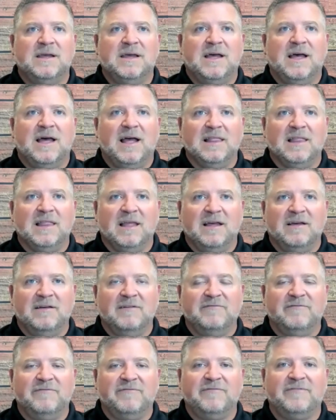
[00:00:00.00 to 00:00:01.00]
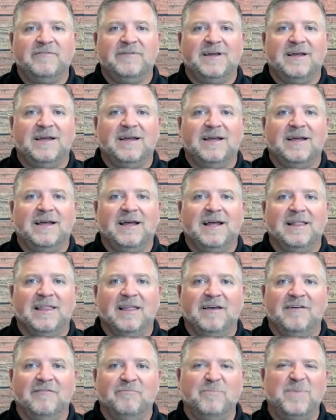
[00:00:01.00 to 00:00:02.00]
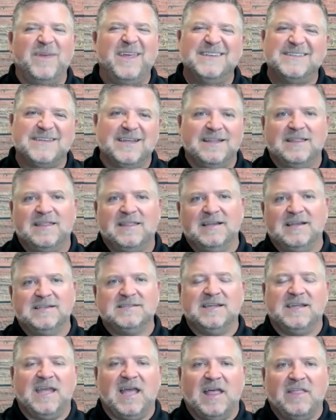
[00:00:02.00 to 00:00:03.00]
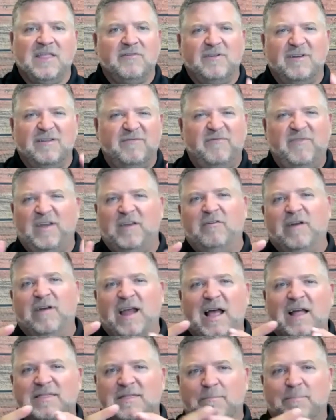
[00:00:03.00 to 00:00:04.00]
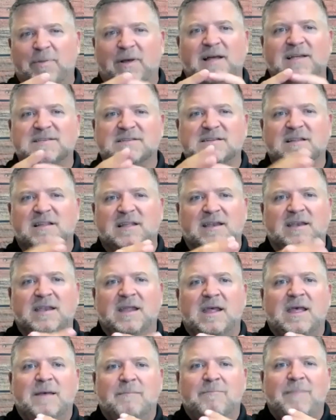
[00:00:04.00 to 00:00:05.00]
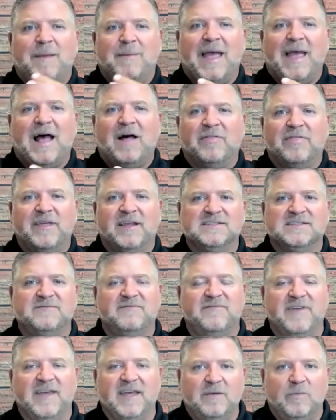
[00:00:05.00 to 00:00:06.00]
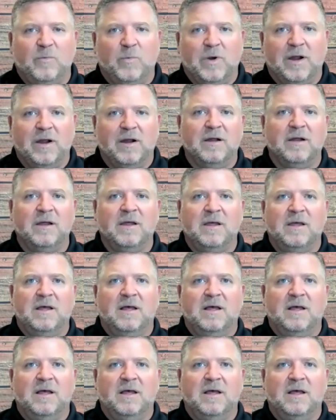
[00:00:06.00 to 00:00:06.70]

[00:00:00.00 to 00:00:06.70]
I love piecing things together and figuring out the puzzle and maybe how things fit, where